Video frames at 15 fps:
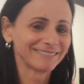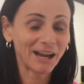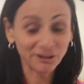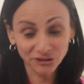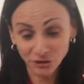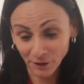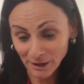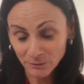
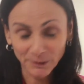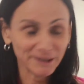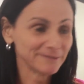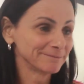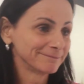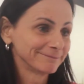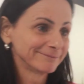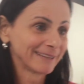Oh, it's a great win.
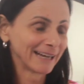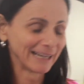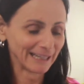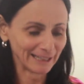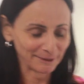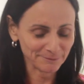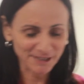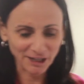
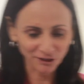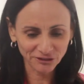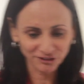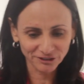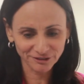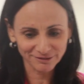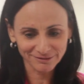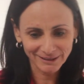You know,
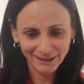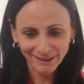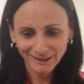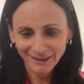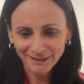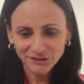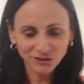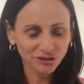it's
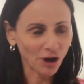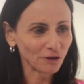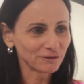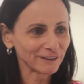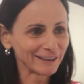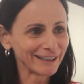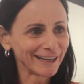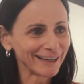just
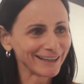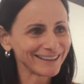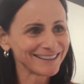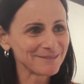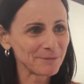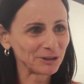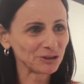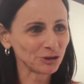hopefully
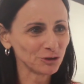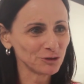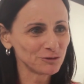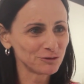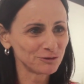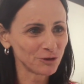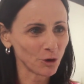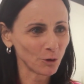my two
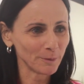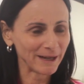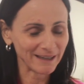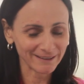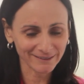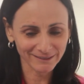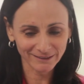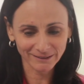
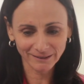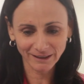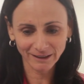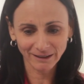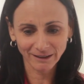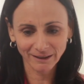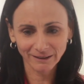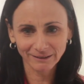foremen
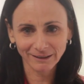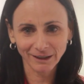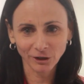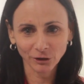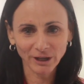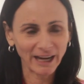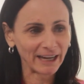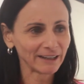are
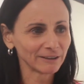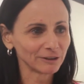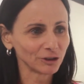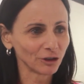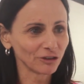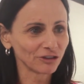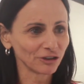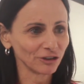okay or
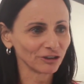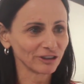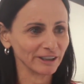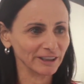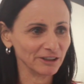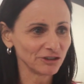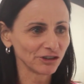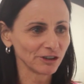not
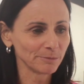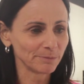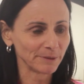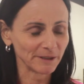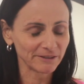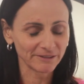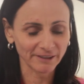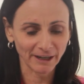seriously injured.
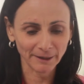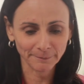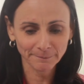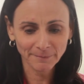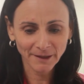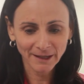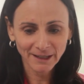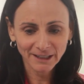But,
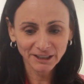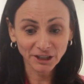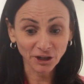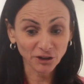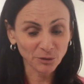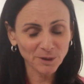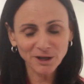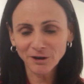you
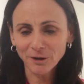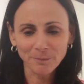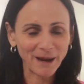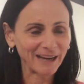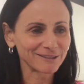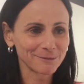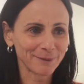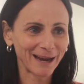know, to win on a
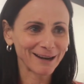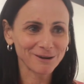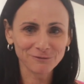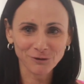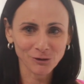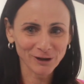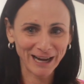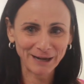back-to-back, a
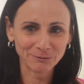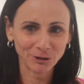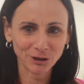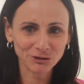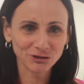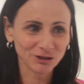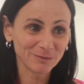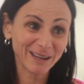four-game
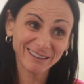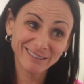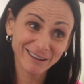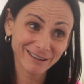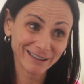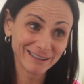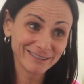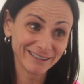road trip, that's
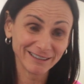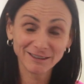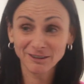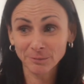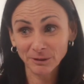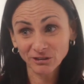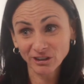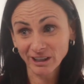not easy,
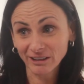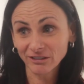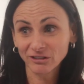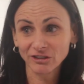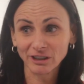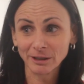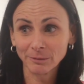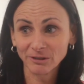especially against
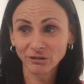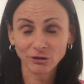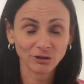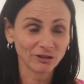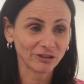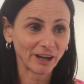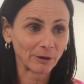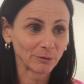a team as
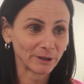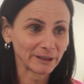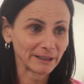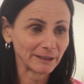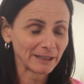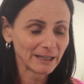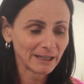good as that one.